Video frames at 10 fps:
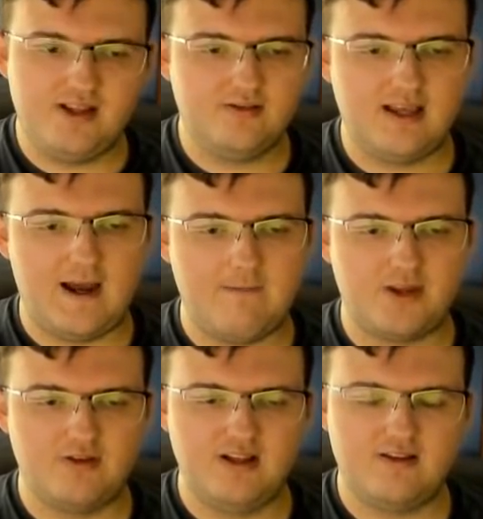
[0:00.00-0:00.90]
single time.
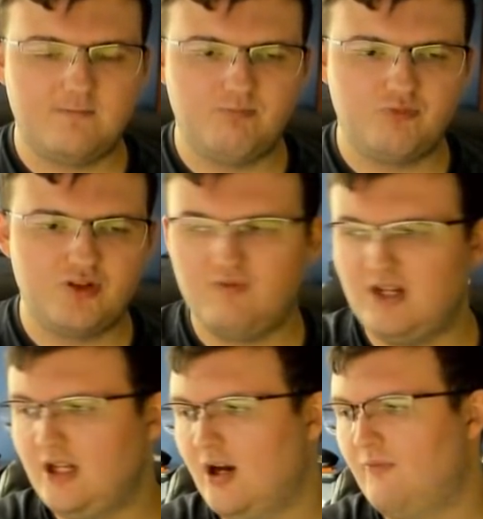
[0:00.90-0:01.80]
So this
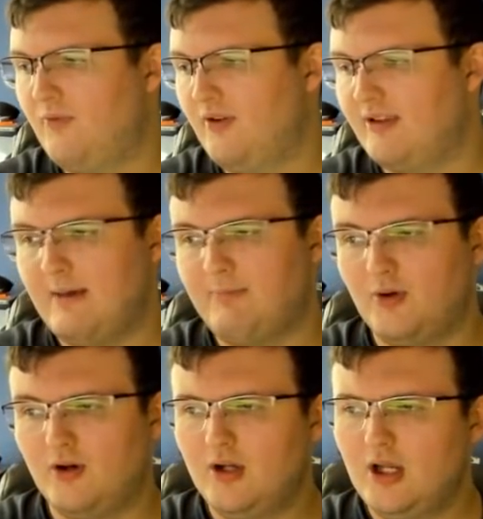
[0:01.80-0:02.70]
video, for
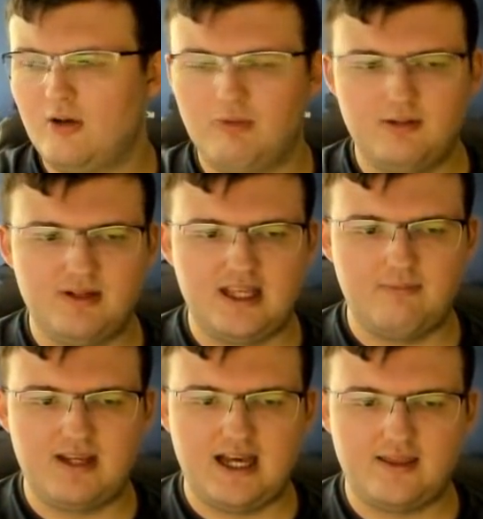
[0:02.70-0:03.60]
example, what did we get?
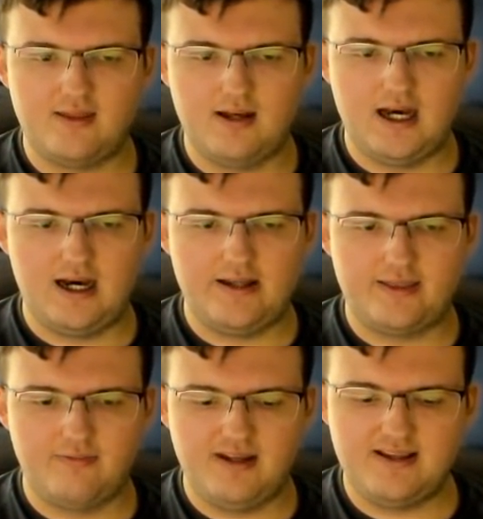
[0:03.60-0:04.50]
We got
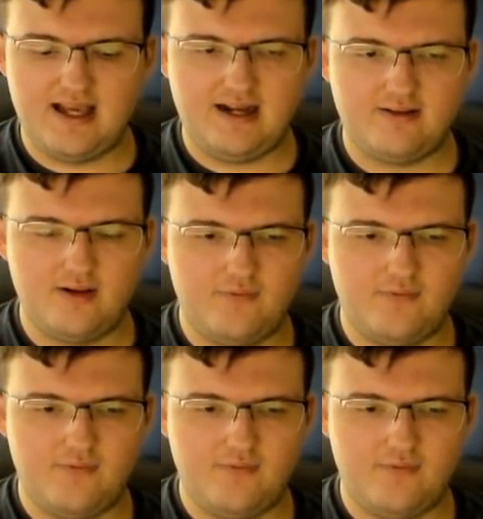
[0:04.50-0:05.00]
3 sacks so